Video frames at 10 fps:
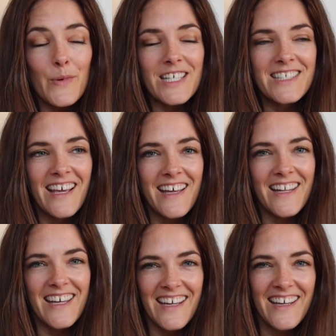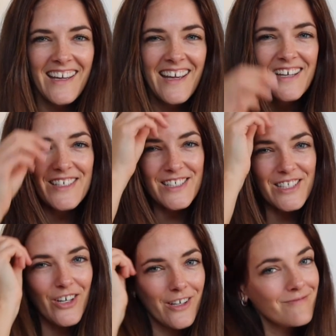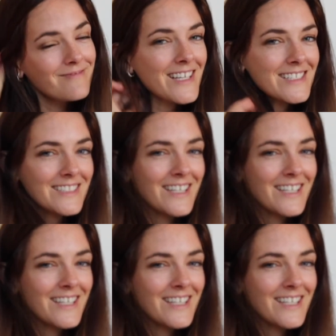basically so thanks a